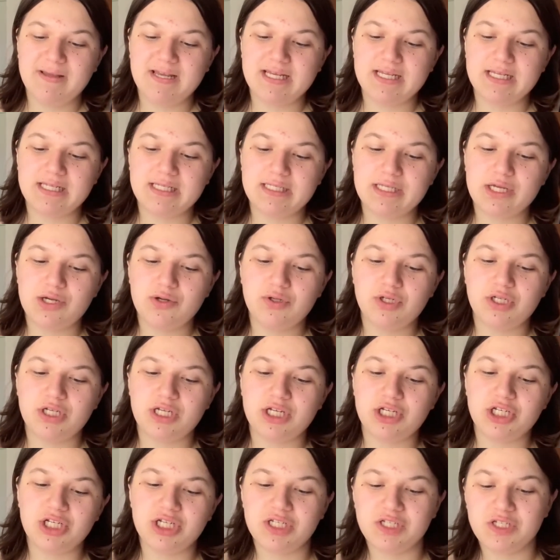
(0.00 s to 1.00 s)
So
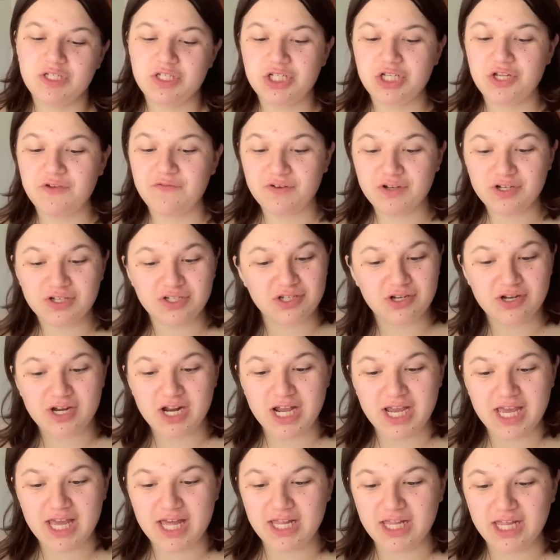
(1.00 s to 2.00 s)
she first started
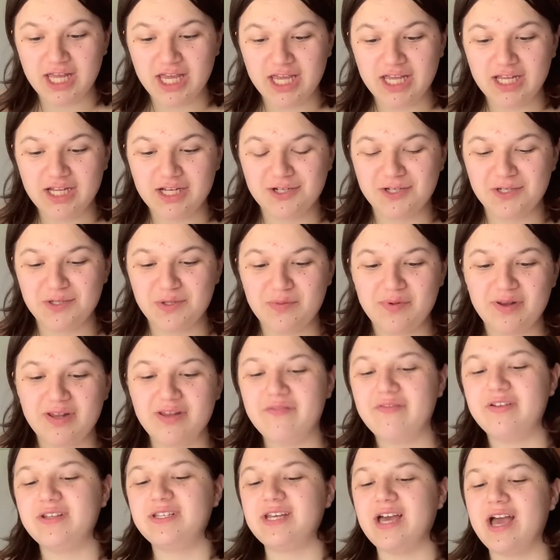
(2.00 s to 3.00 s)
killing, just a little
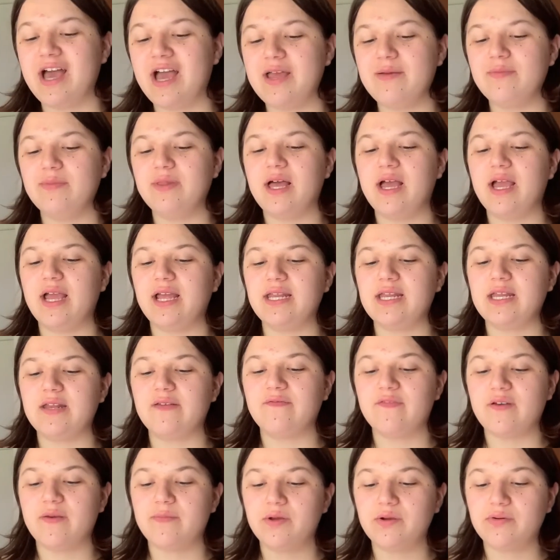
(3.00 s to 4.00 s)
of a timeline, in
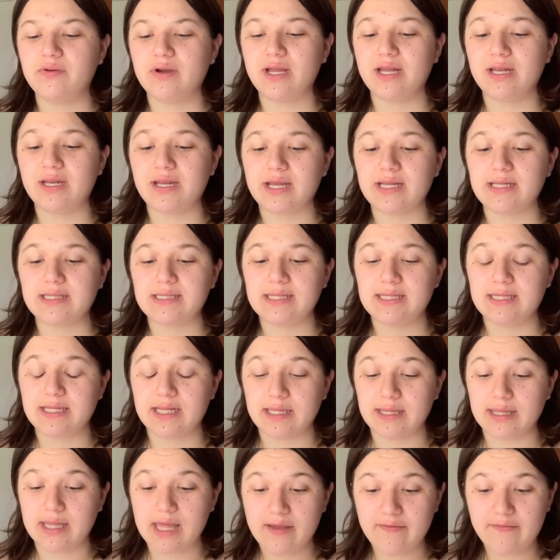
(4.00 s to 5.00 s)
February
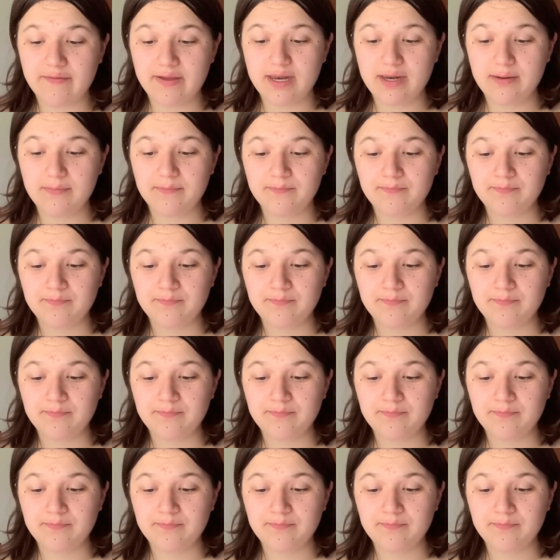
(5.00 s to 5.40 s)
1911.